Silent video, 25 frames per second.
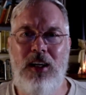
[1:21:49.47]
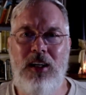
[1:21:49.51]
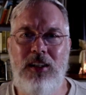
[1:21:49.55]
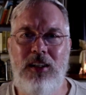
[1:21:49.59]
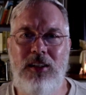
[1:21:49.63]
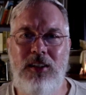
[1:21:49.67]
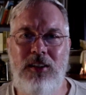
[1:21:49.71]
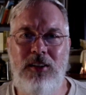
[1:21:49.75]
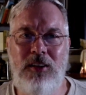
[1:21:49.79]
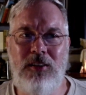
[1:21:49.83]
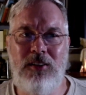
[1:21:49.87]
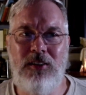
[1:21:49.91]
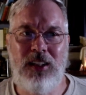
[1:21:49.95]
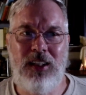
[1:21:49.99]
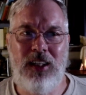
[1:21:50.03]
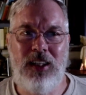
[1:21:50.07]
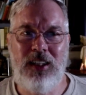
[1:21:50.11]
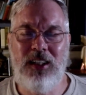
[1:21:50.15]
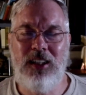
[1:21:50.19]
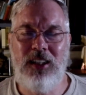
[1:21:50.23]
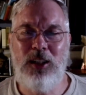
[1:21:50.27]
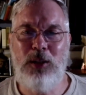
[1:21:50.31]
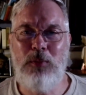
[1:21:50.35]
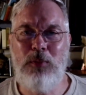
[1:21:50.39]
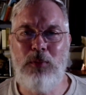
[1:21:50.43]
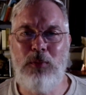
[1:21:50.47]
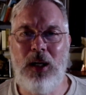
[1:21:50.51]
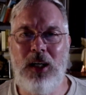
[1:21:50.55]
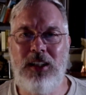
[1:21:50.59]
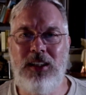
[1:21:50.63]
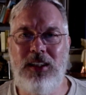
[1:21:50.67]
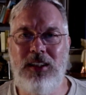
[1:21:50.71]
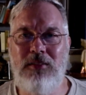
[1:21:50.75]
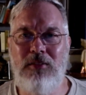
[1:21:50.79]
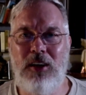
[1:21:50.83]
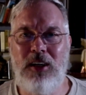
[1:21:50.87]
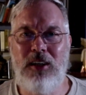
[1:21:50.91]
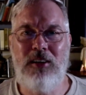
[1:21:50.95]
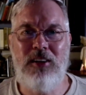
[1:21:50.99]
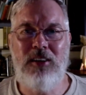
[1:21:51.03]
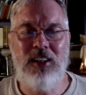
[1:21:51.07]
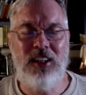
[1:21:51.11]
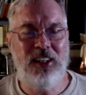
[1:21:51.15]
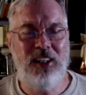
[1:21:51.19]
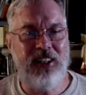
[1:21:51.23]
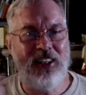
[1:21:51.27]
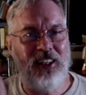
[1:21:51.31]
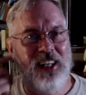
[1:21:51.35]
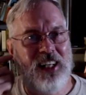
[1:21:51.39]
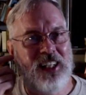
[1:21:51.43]
You don't get any money, very
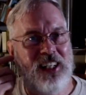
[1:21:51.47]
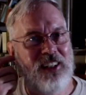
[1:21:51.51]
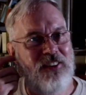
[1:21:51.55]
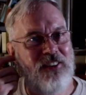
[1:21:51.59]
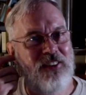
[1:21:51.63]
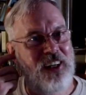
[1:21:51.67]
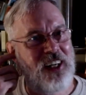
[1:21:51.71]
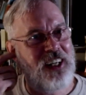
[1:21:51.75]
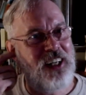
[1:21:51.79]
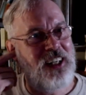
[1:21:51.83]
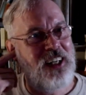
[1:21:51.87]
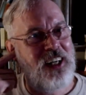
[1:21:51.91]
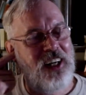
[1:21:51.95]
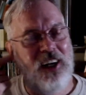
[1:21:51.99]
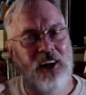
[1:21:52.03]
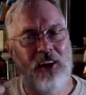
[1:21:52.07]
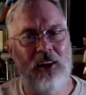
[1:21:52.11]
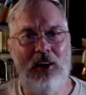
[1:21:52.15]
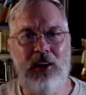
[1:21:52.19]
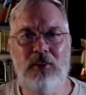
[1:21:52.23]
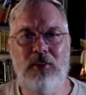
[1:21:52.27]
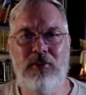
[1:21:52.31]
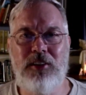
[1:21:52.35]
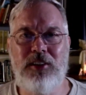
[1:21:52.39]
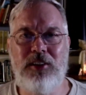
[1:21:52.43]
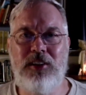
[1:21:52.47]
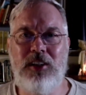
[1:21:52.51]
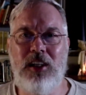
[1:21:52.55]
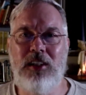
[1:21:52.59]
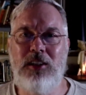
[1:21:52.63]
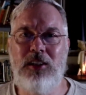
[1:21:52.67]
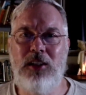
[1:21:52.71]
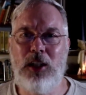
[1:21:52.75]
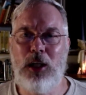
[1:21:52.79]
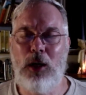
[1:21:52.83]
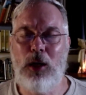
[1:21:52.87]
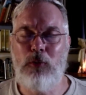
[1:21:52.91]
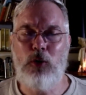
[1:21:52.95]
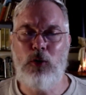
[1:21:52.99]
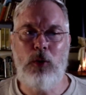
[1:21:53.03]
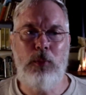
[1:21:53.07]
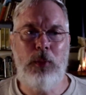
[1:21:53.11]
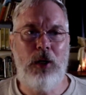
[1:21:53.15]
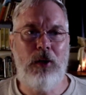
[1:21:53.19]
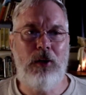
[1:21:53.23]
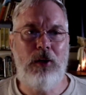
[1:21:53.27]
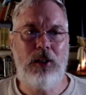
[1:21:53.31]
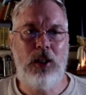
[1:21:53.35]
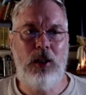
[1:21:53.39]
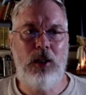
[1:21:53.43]
little anyway. And all of a sudden you come to
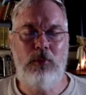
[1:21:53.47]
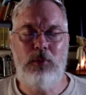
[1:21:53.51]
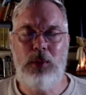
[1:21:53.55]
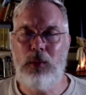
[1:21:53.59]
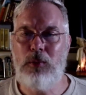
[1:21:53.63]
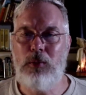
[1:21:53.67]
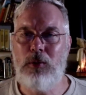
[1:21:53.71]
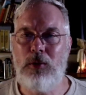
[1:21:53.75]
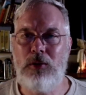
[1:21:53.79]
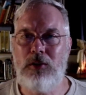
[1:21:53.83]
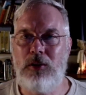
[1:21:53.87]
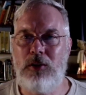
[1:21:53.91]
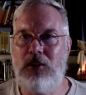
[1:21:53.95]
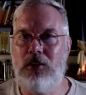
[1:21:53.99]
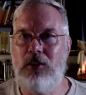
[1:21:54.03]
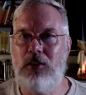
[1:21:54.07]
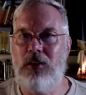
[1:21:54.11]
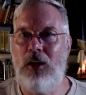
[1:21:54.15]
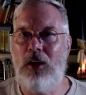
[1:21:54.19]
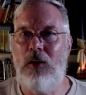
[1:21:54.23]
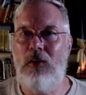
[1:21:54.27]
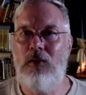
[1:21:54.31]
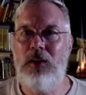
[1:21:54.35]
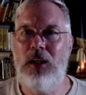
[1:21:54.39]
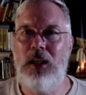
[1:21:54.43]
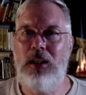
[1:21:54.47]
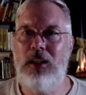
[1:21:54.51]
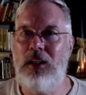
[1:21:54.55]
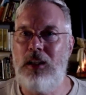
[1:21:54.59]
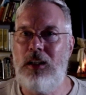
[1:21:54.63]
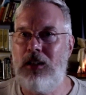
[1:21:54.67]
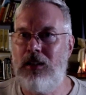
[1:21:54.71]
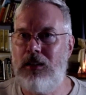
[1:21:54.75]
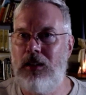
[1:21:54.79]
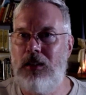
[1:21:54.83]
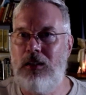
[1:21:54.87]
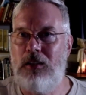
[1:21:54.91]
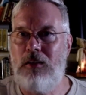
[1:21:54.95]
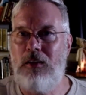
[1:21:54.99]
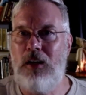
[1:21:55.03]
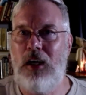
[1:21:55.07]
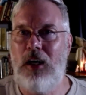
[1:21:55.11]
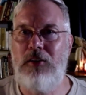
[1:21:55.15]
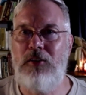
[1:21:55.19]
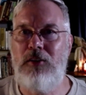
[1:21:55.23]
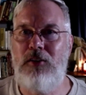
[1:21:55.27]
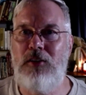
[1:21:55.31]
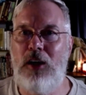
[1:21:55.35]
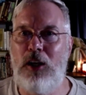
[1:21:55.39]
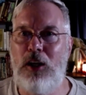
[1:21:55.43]
America and people are just donating,
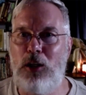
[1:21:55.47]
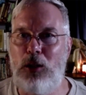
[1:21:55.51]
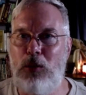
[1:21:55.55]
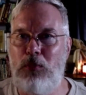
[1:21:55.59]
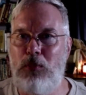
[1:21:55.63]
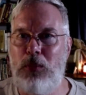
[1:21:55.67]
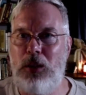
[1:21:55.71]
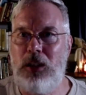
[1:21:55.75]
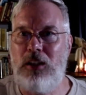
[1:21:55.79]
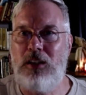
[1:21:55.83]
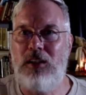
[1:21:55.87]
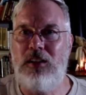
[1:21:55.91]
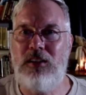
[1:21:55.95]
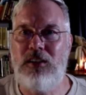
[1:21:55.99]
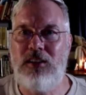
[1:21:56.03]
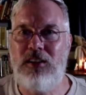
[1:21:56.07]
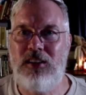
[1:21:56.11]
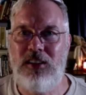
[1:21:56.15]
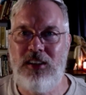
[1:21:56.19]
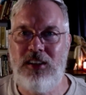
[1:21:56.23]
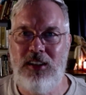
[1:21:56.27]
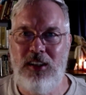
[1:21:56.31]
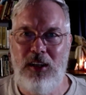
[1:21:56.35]
$100 bills.